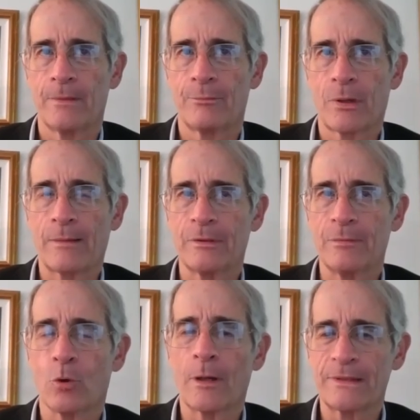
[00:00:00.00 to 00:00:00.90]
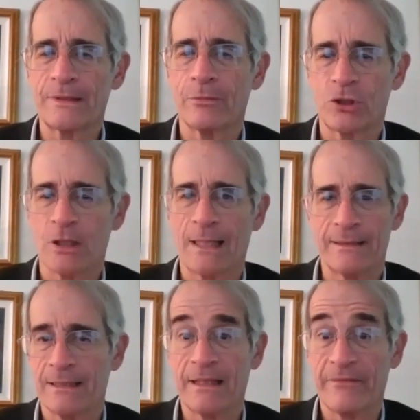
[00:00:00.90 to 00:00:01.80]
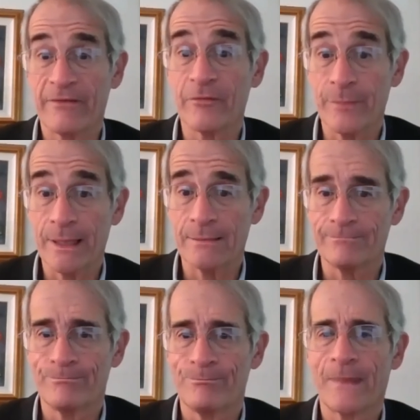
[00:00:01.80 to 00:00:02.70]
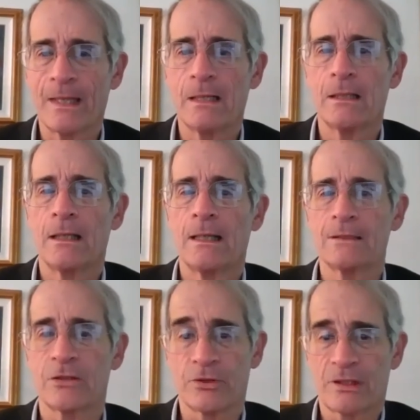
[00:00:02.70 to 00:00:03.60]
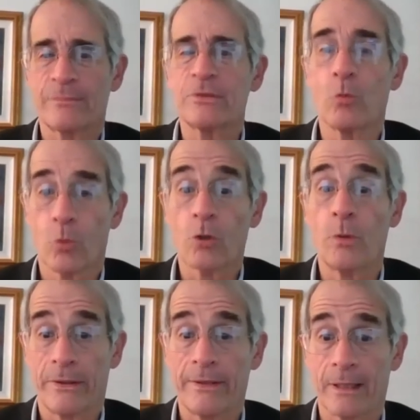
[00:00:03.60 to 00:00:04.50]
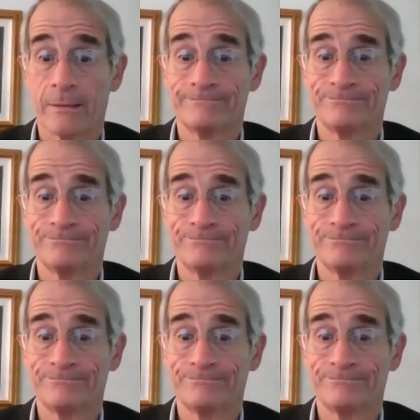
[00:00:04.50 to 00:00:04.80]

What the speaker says: probably more upset with China than they've ever been. And so there's something to work with there.